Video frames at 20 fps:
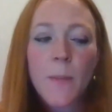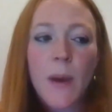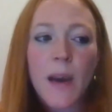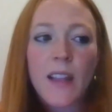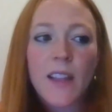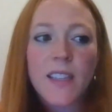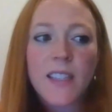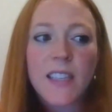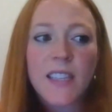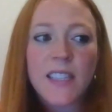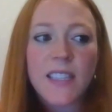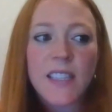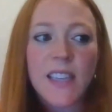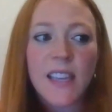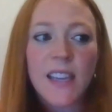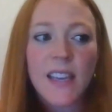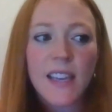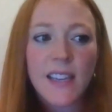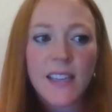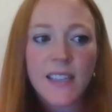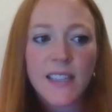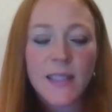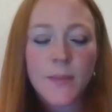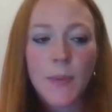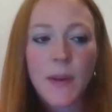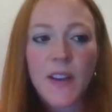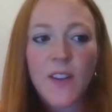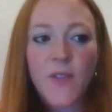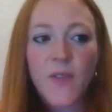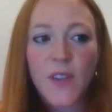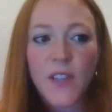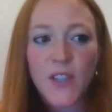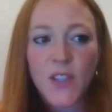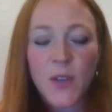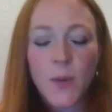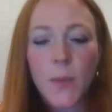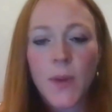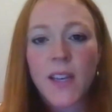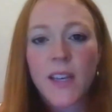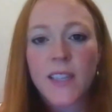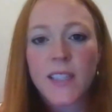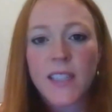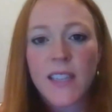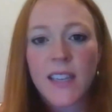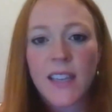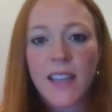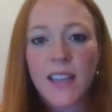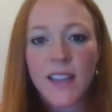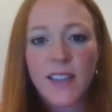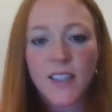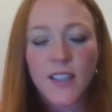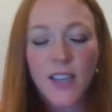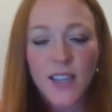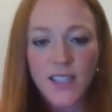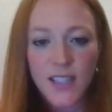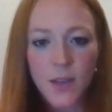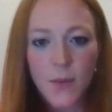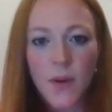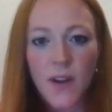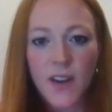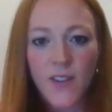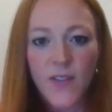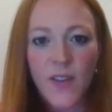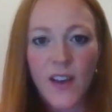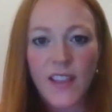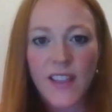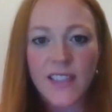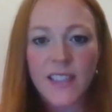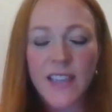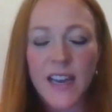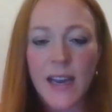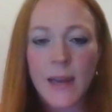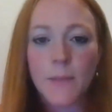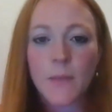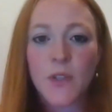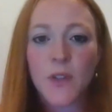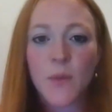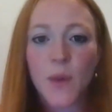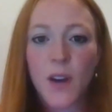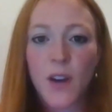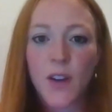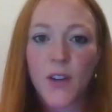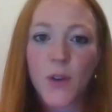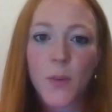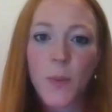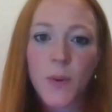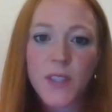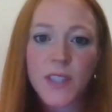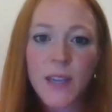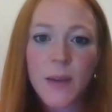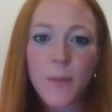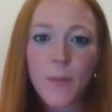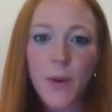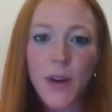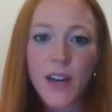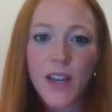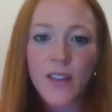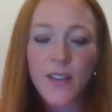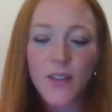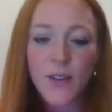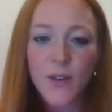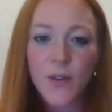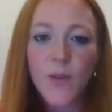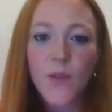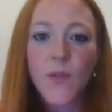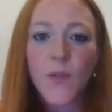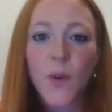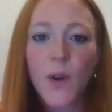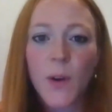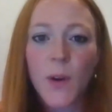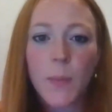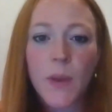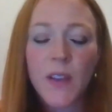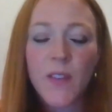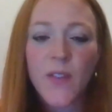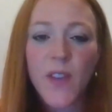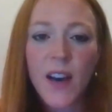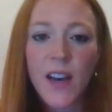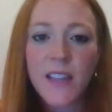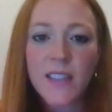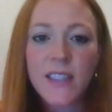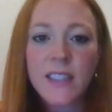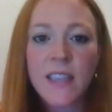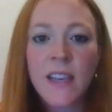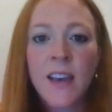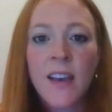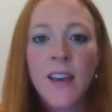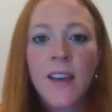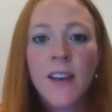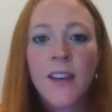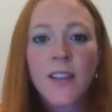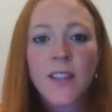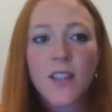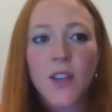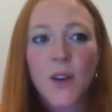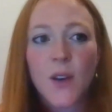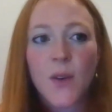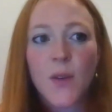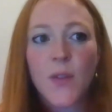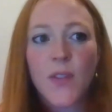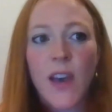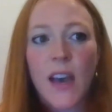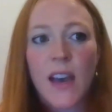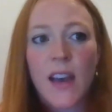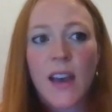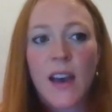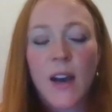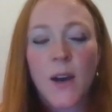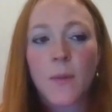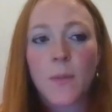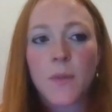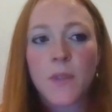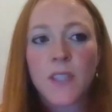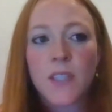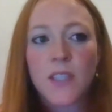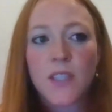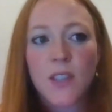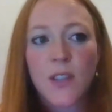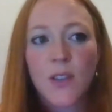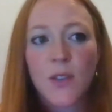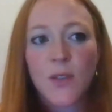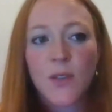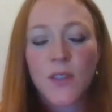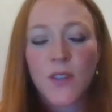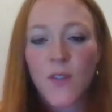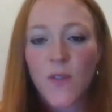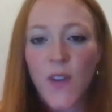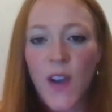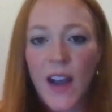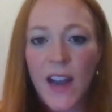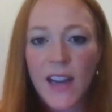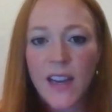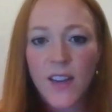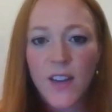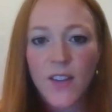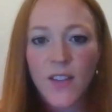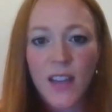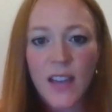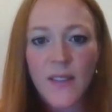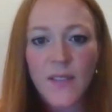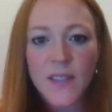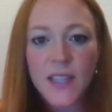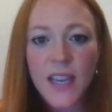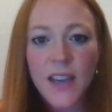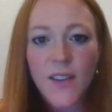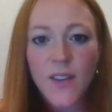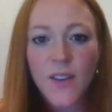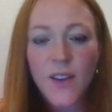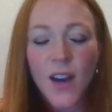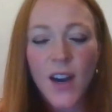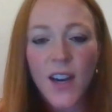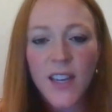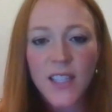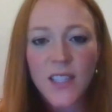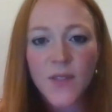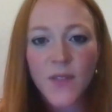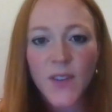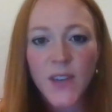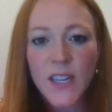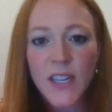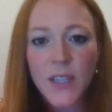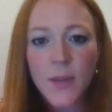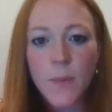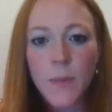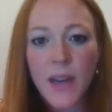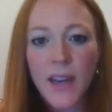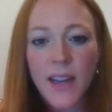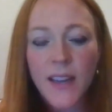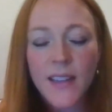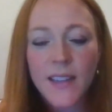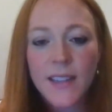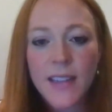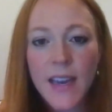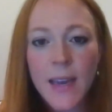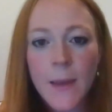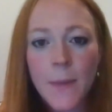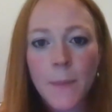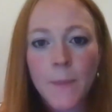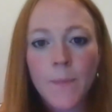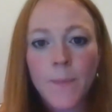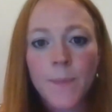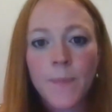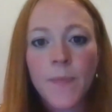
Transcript: Pilot testing is beneficial because it does quantify the time to 100% breakthrough for PFAS. So that helps to define your life cycle costs for each media type.